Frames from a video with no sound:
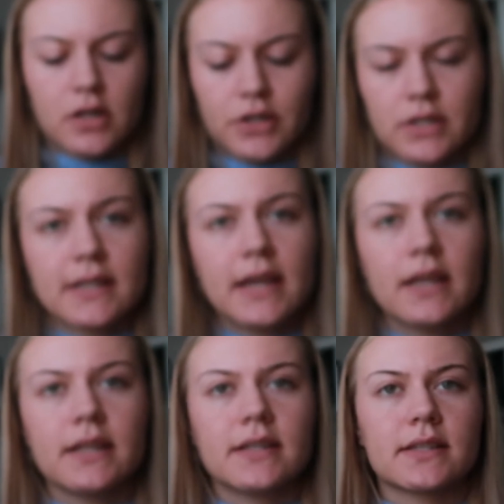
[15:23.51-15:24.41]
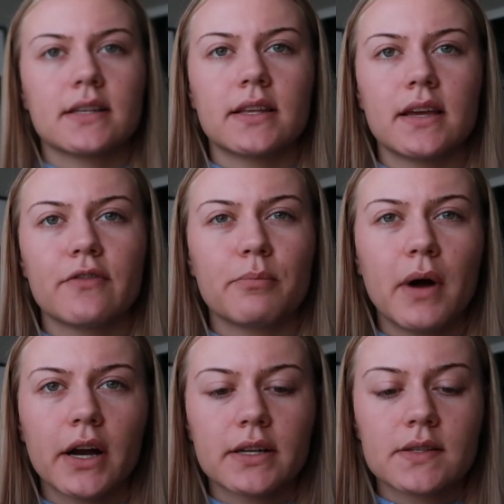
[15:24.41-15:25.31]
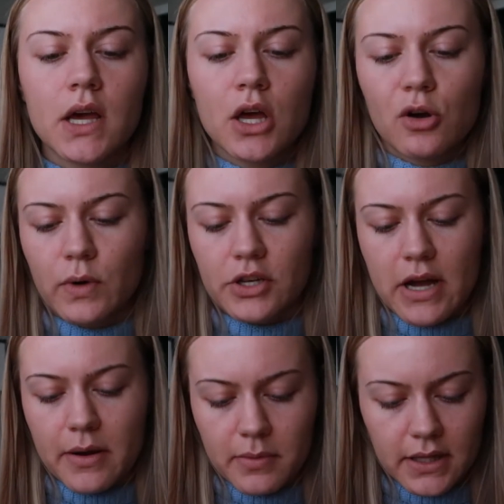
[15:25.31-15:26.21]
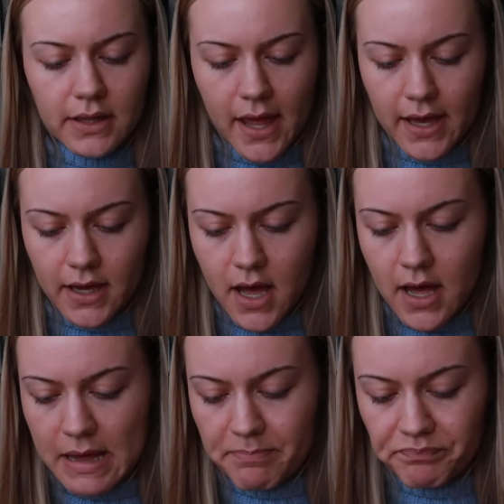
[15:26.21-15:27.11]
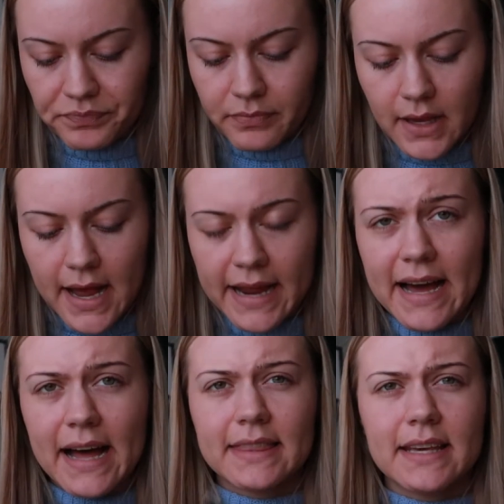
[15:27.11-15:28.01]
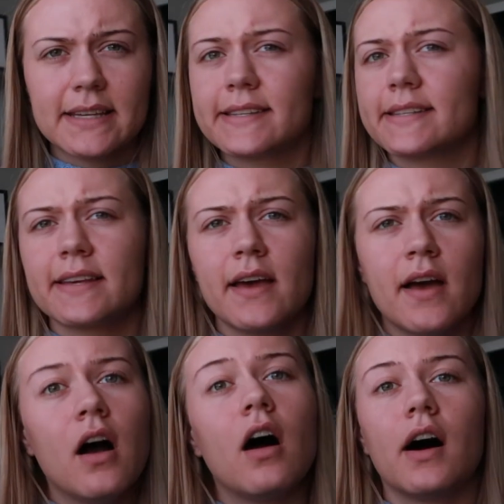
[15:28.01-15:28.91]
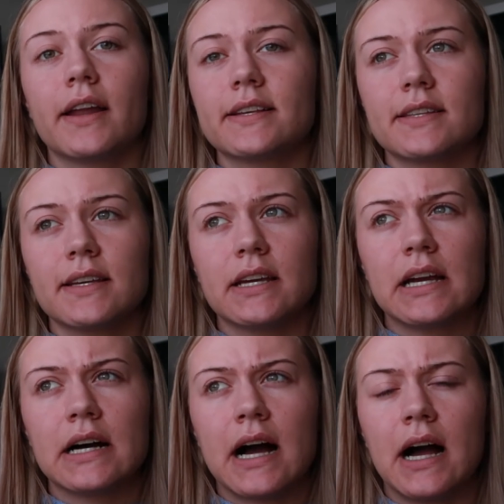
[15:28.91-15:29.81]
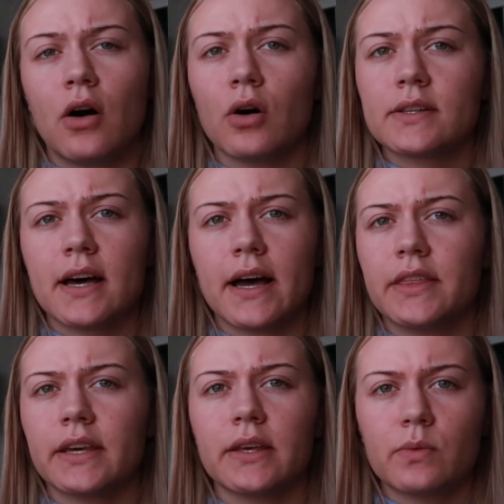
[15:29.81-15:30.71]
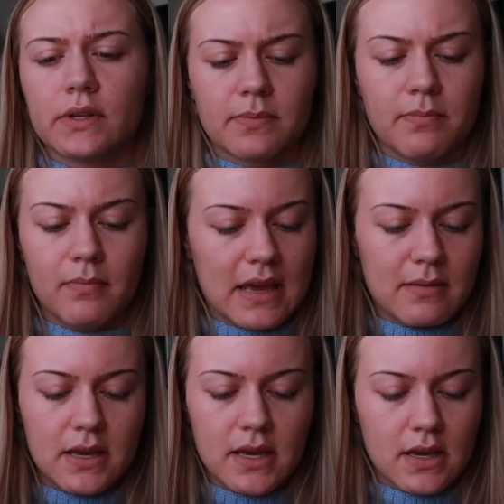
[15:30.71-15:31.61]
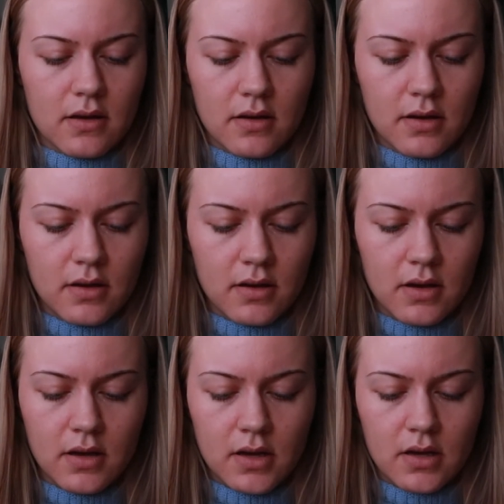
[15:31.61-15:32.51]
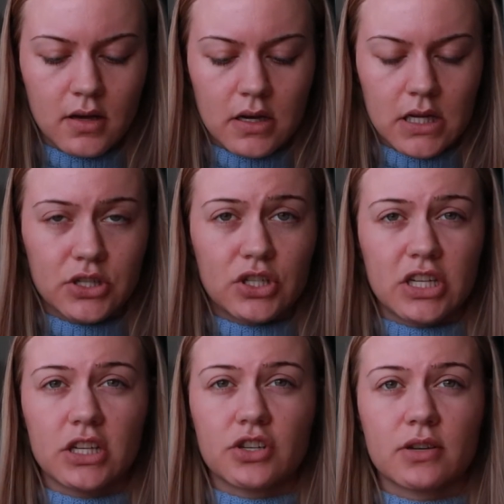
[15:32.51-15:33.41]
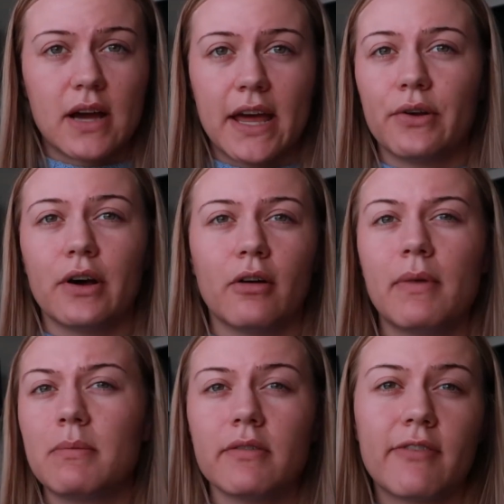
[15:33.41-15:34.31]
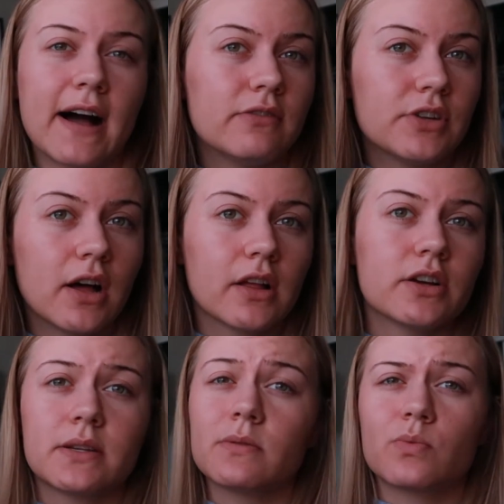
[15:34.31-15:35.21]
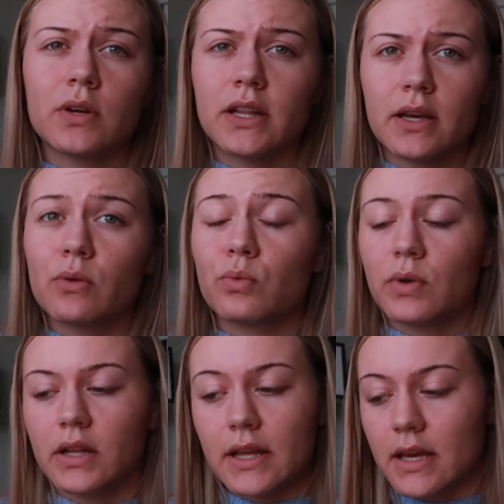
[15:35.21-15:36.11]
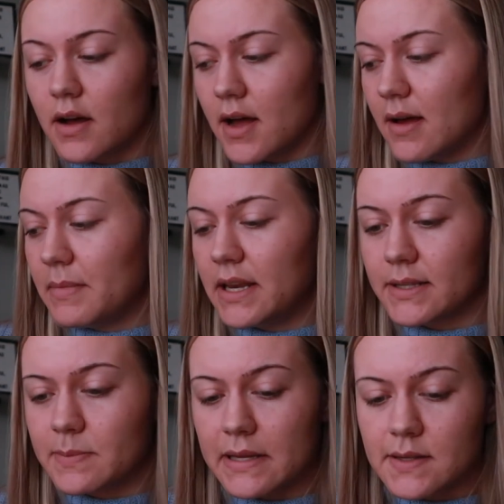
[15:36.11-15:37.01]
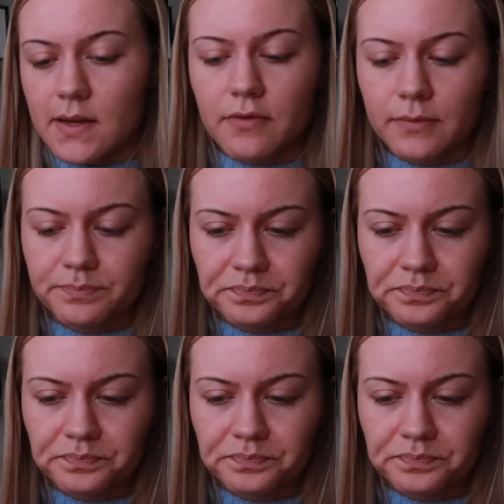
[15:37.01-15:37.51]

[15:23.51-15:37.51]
on your skin. It doesn't leave marks, which I really like. I got this honestly at Ulta. I think it was maybe, geesh, I don't know, maybe $5. It was really, really inexpensive.